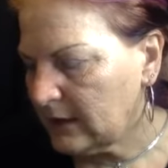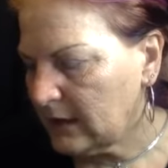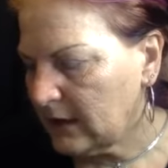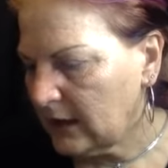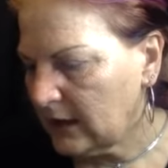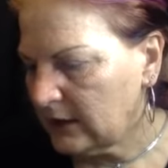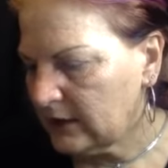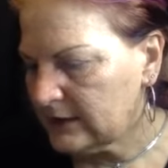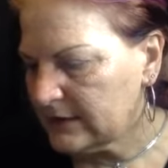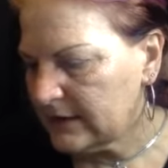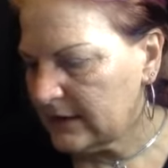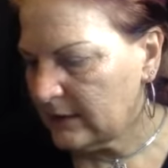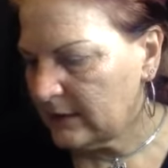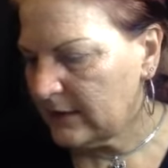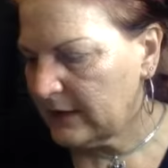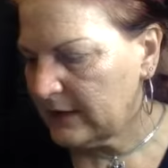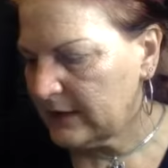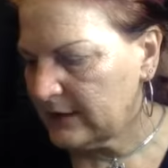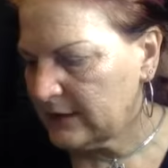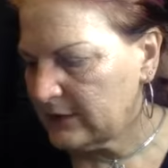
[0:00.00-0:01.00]
colors I
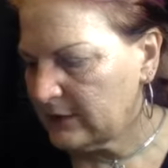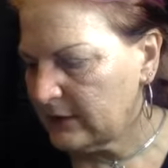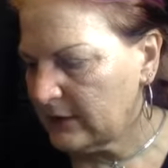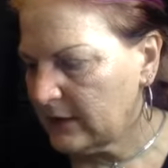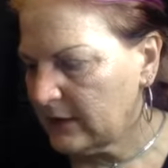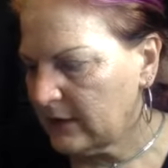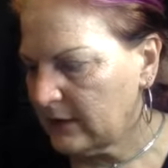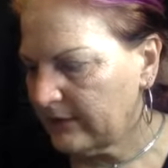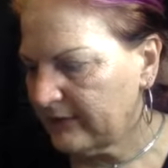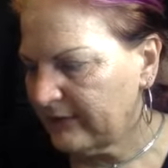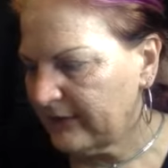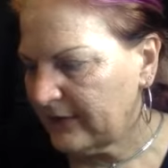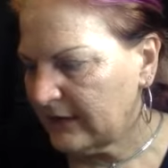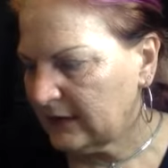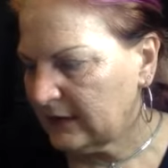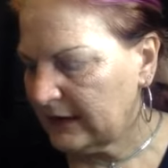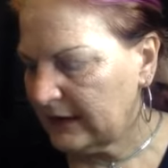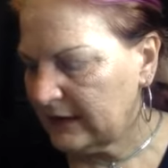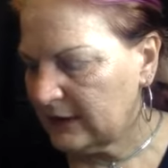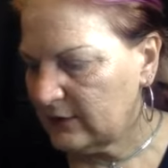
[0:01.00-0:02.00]
want to do are
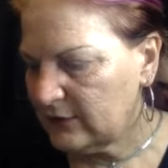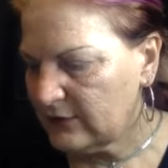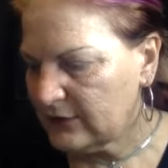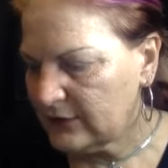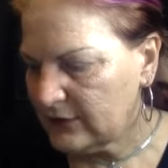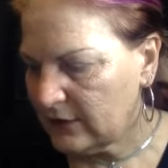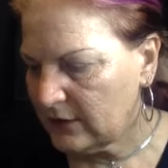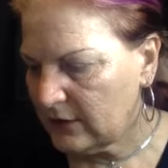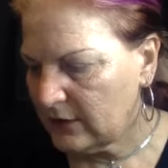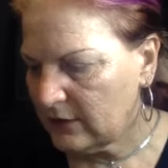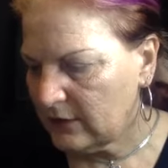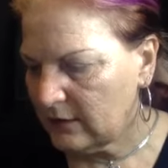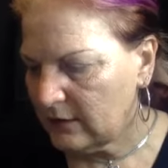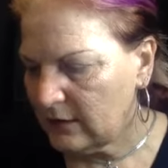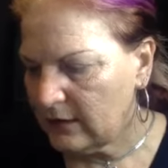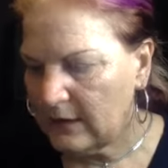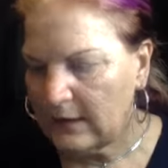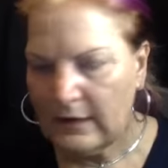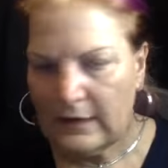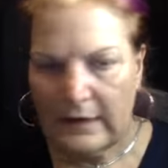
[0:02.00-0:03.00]
fairly neutral,
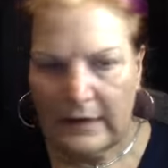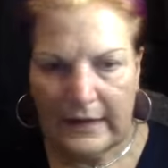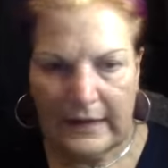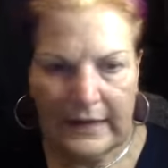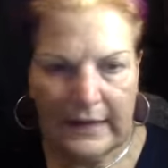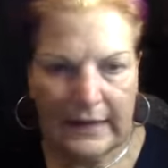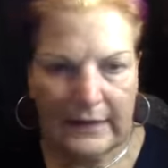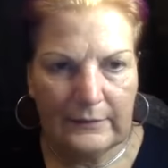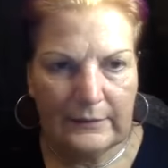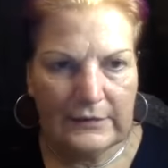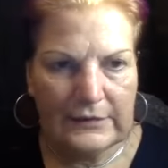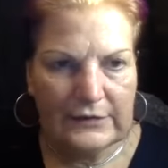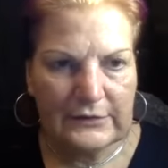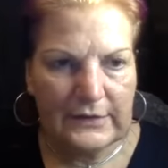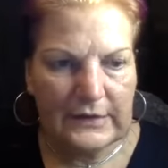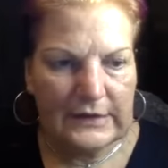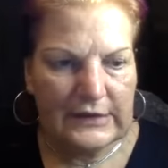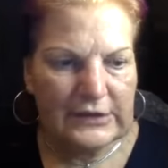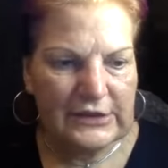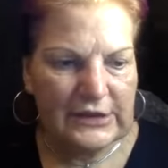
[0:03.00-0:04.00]
and we're
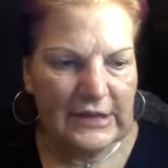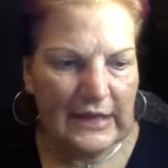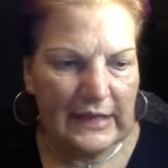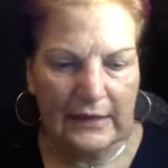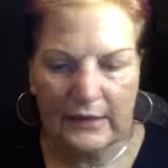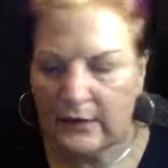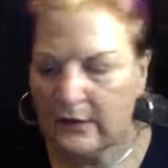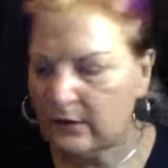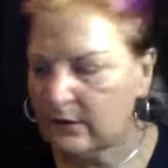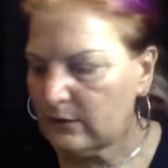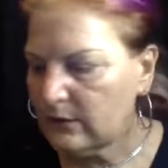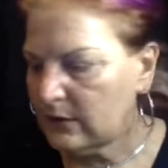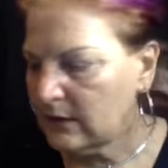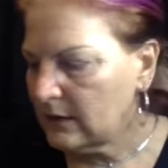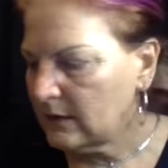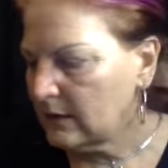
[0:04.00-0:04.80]
doing shadow.